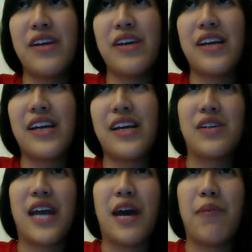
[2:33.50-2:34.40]
goes back
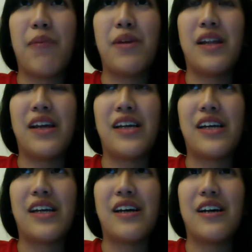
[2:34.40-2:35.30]
multiple times thinking
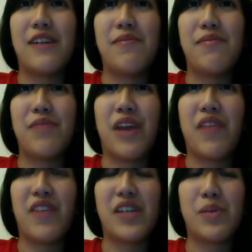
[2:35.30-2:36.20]
about how little
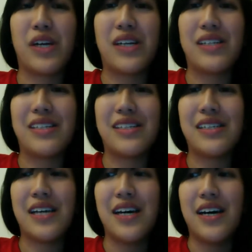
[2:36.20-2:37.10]
time she spent with her father,
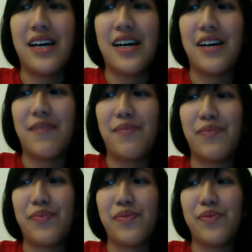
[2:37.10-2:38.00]
even though
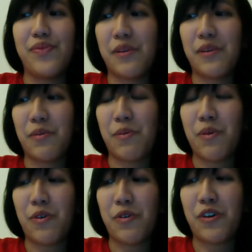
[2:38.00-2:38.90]
her grandfather,
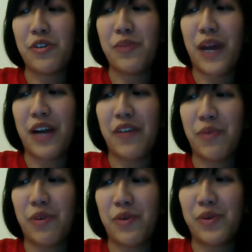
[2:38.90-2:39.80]
even though he adored her so
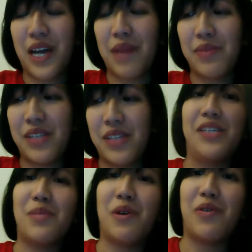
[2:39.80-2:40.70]
much. And
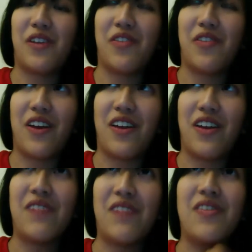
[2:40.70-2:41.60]
as we
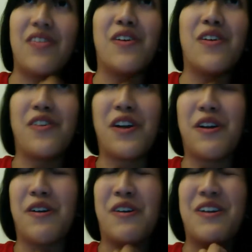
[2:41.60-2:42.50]
find out more about his
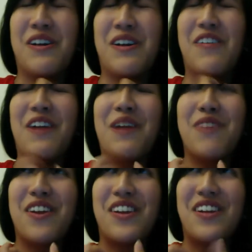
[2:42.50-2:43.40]
history, he becomes
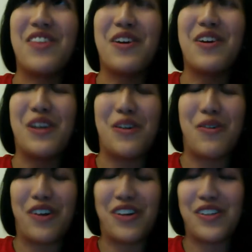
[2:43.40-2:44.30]
more of an
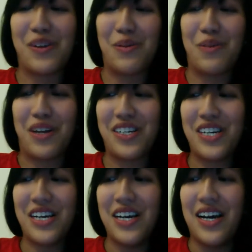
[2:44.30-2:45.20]
adored
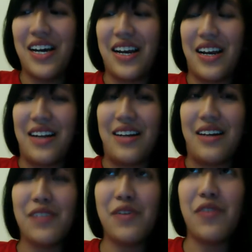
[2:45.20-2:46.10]
character,
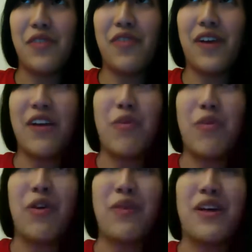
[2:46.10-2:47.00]
and
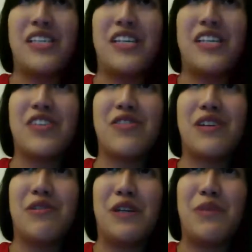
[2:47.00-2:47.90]
she just kind of does
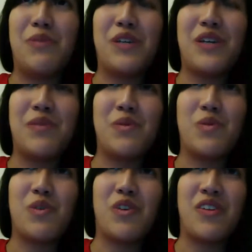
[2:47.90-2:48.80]
regret like not spending
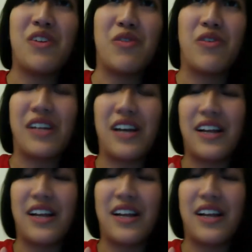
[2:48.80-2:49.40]
more time with them.